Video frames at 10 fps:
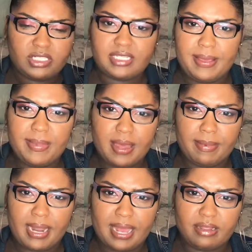just keep
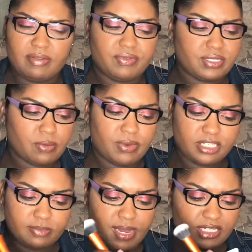coming out of it for some
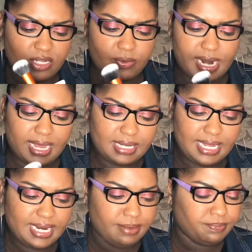reason, especially when I
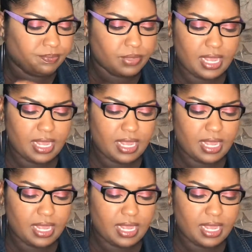clean it.